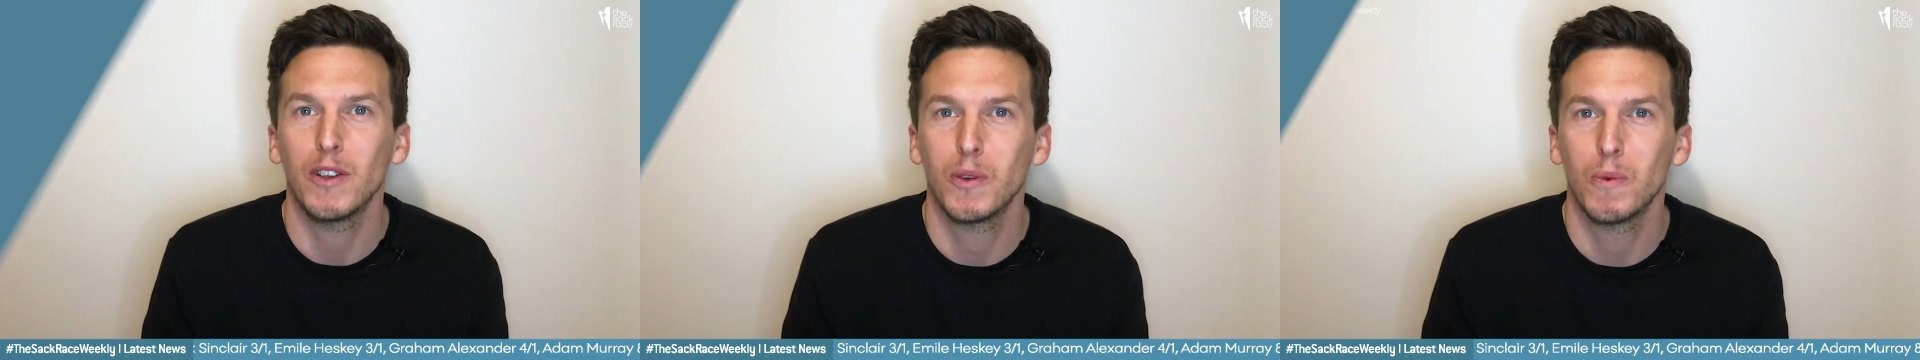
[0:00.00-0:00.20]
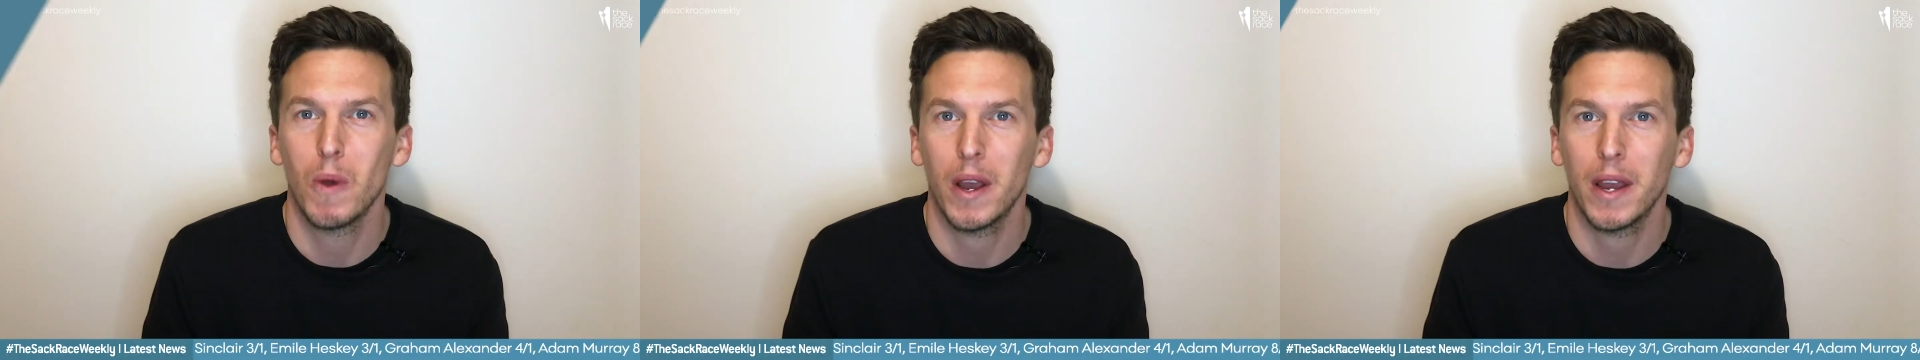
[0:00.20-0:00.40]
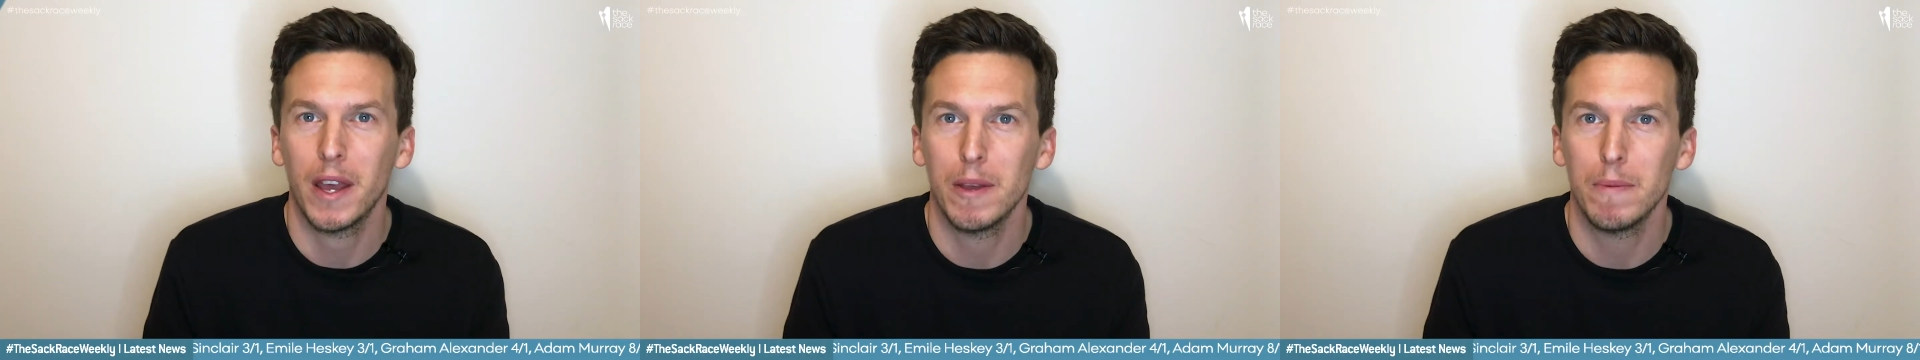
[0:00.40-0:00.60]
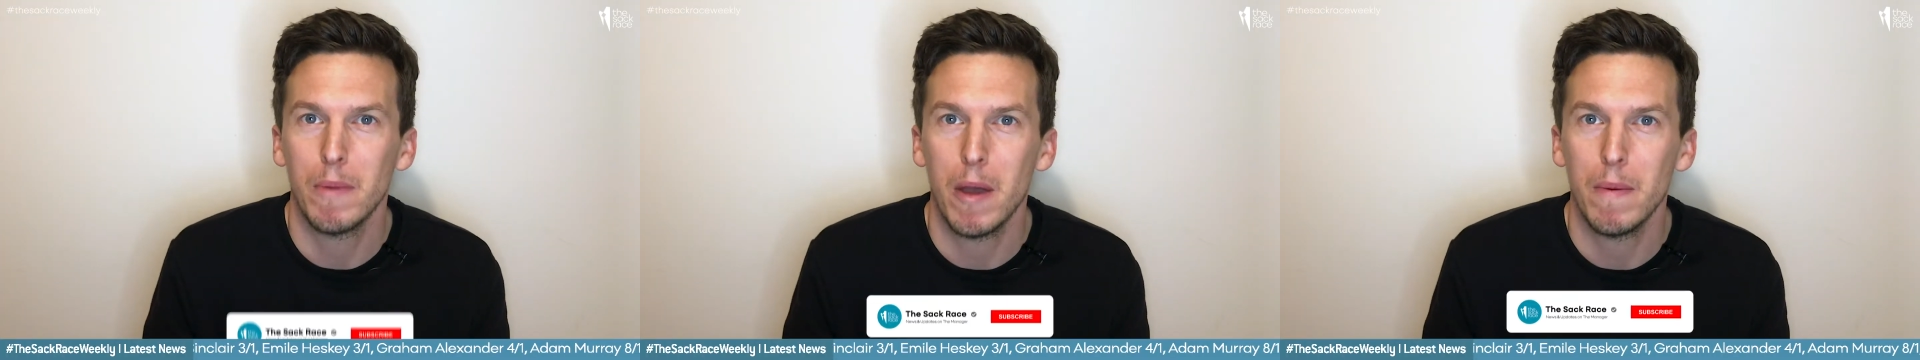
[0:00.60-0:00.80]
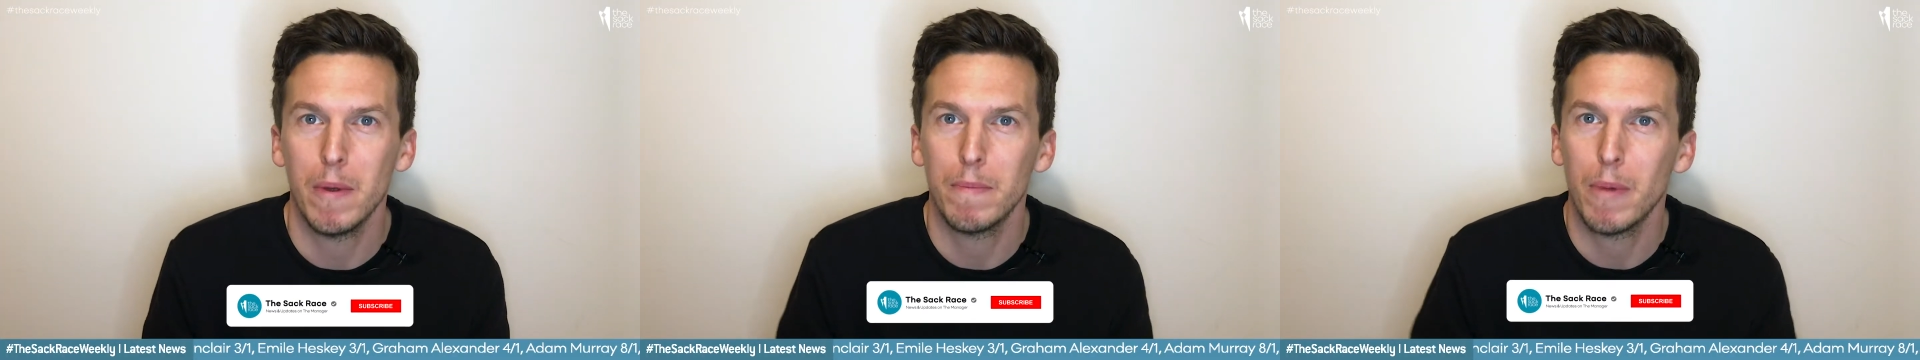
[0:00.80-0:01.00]
of work at the
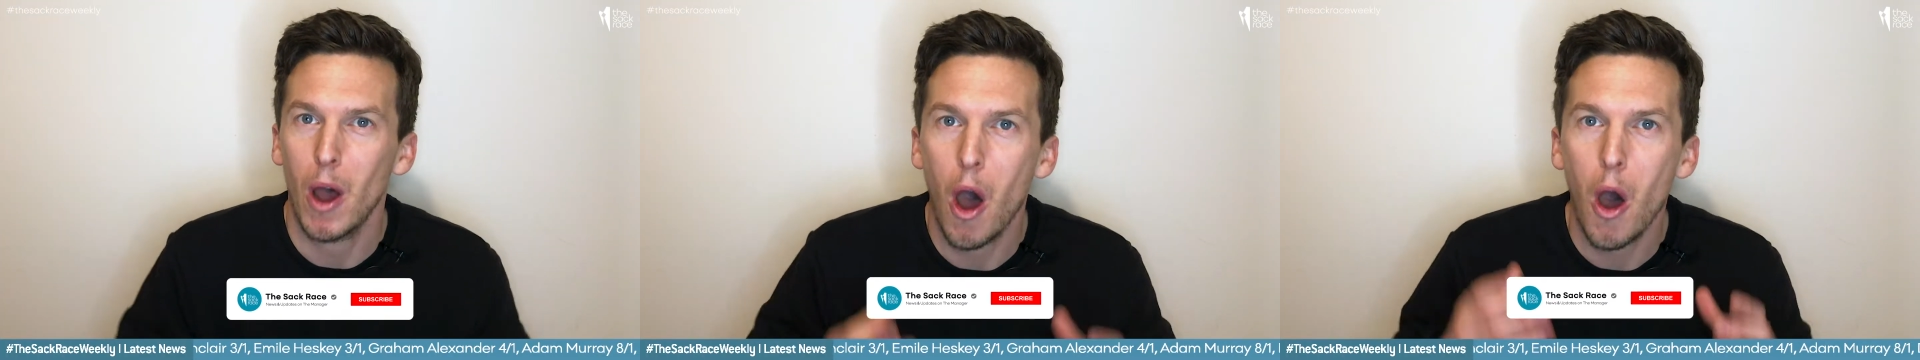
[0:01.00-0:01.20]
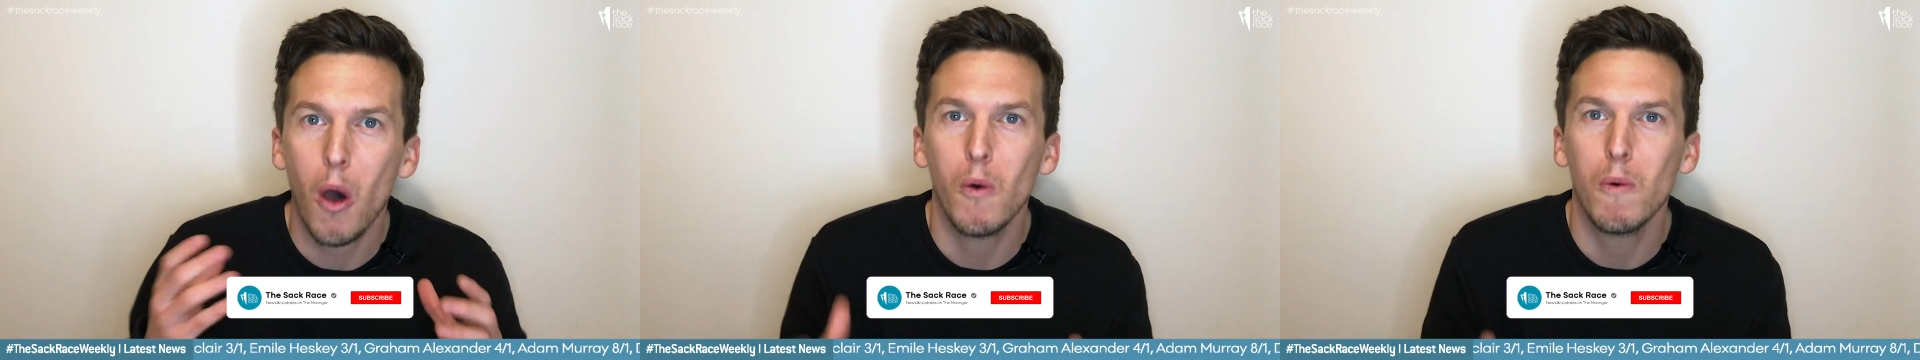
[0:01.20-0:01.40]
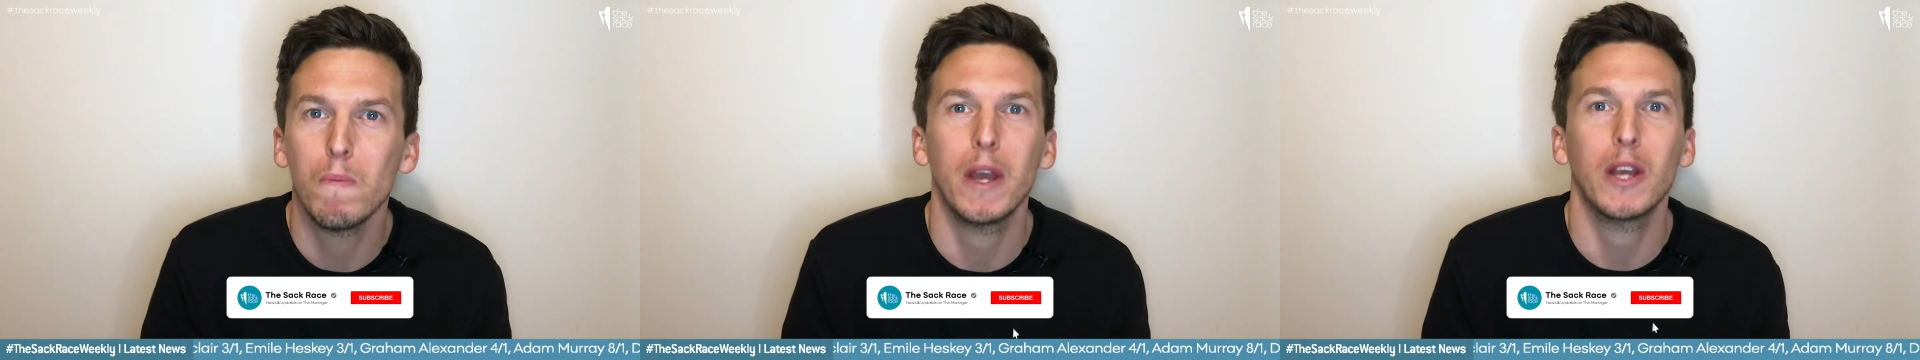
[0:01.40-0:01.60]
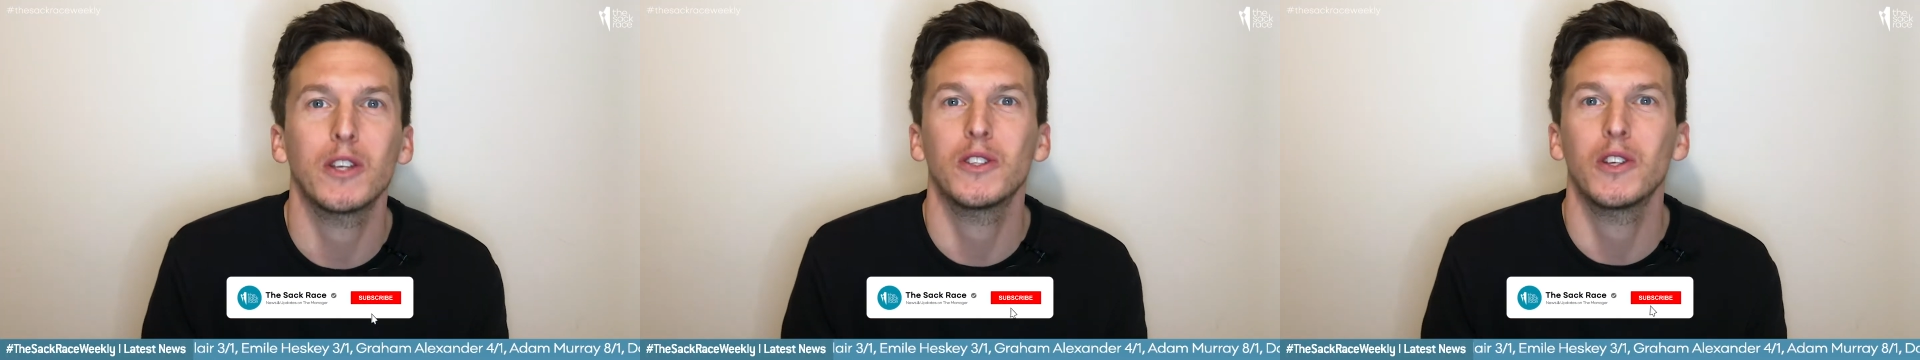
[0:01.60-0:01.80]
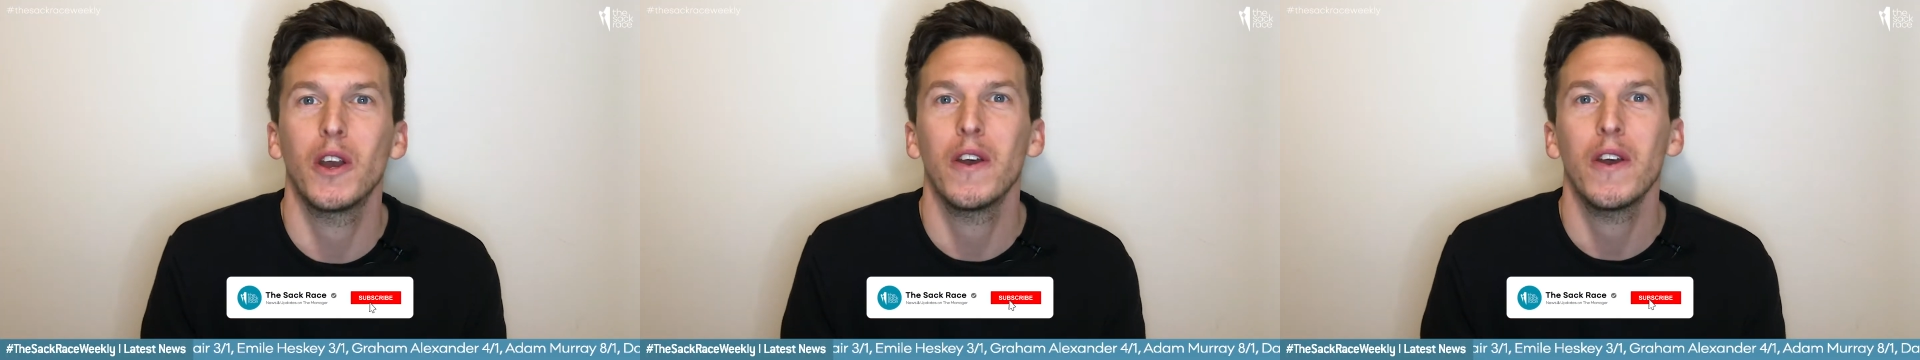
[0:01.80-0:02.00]
moment, but a whole
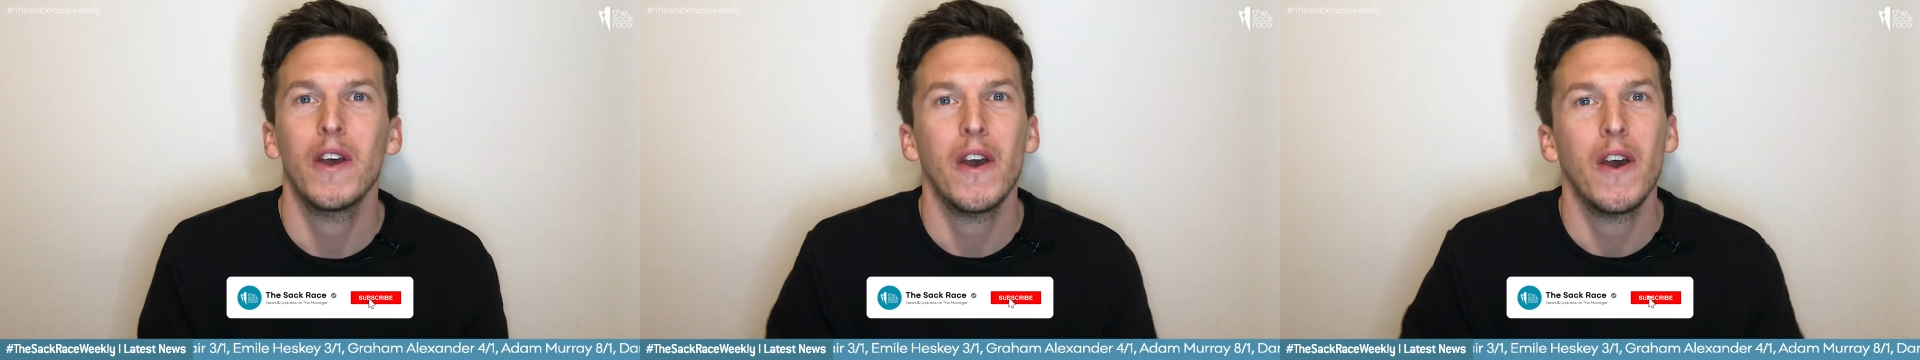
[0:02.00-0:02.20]
mixture